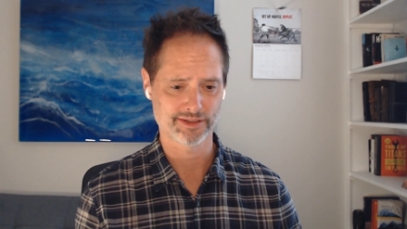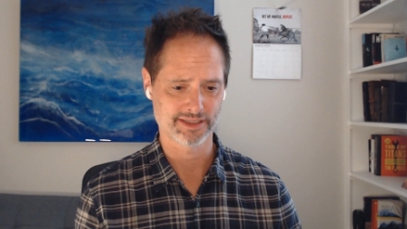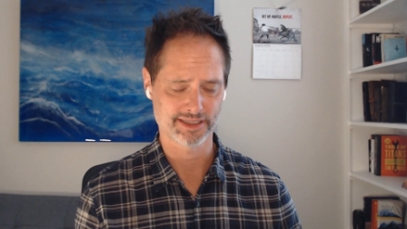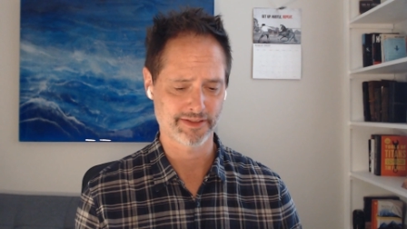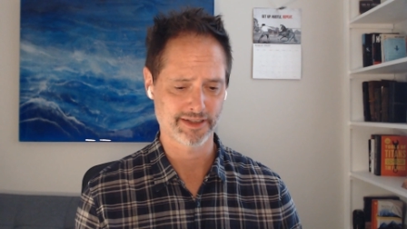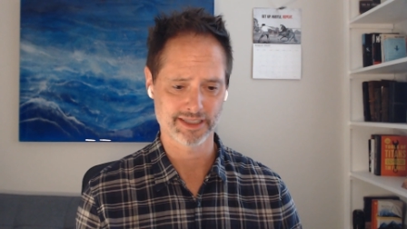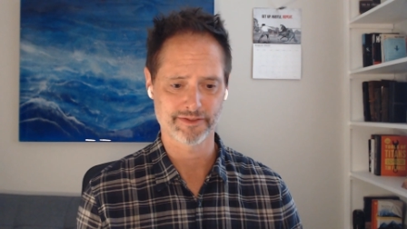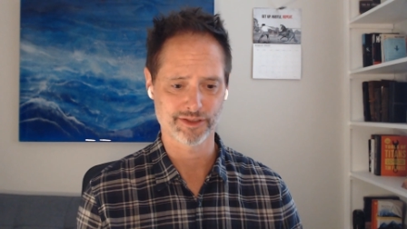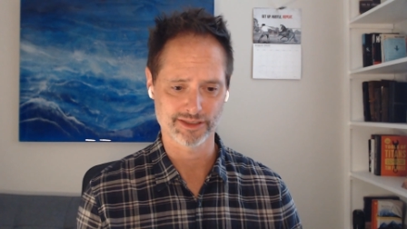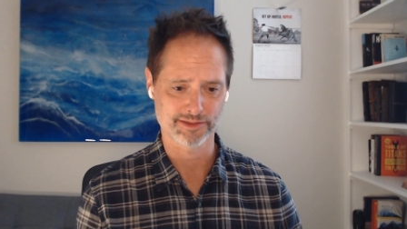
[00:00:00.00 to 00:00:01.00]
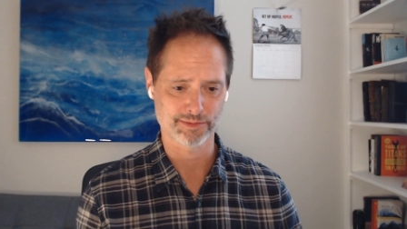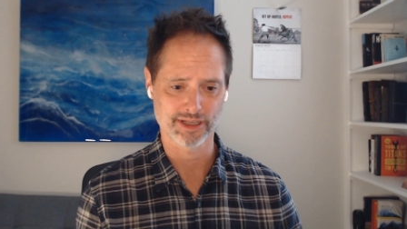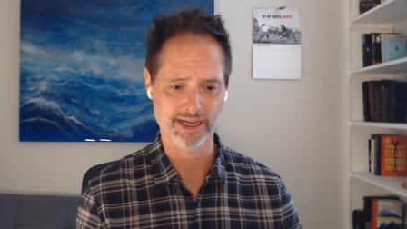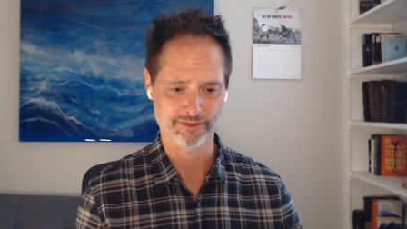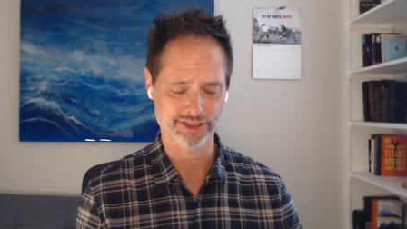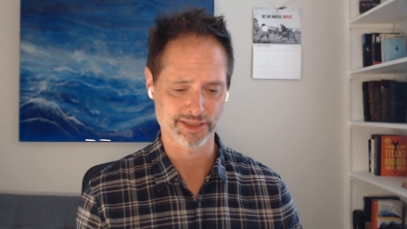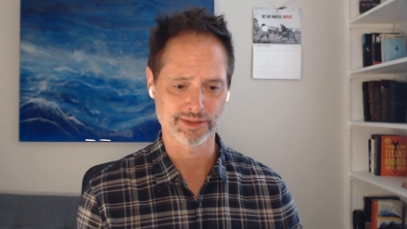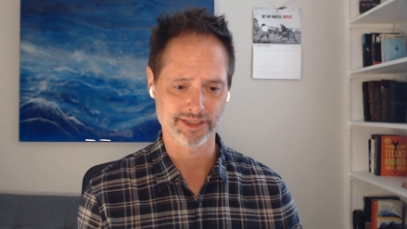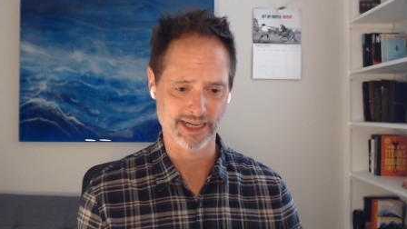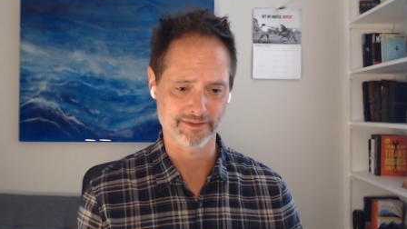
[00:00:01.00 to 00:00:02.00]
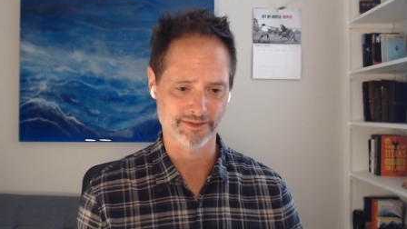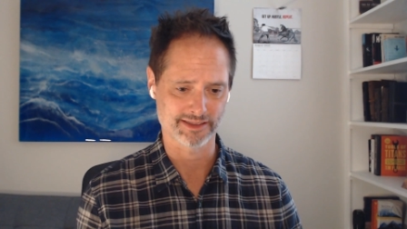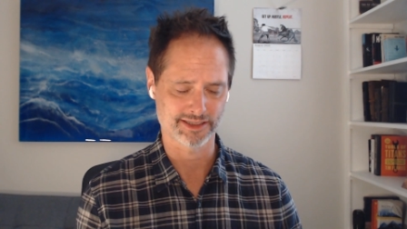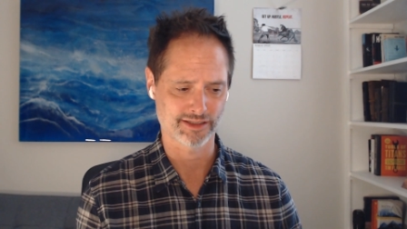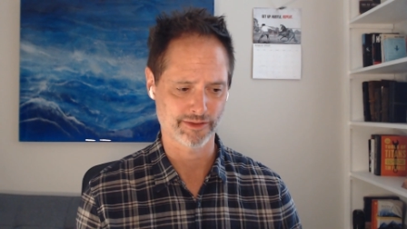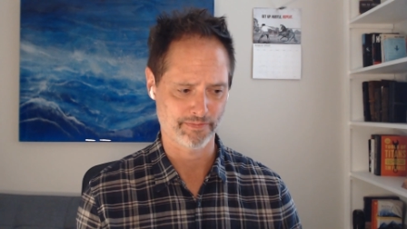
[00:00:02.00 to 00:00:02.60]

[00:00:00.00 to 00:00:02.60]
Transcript: It's very difficult to pull off what you pulled off. And so